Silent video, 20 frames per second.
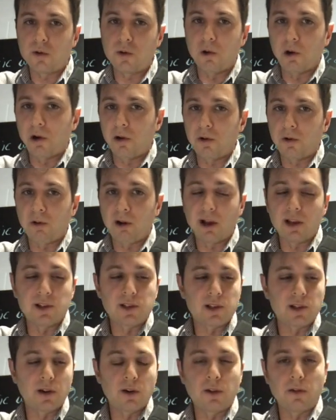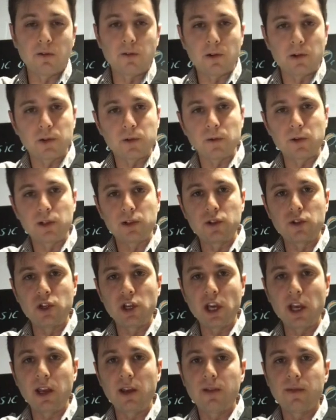chord, right? So the first one is
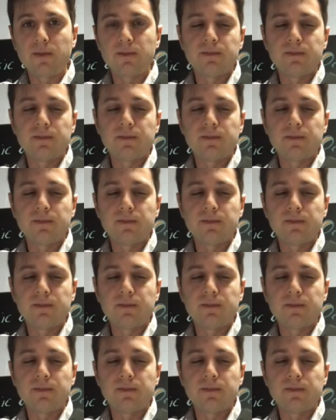G,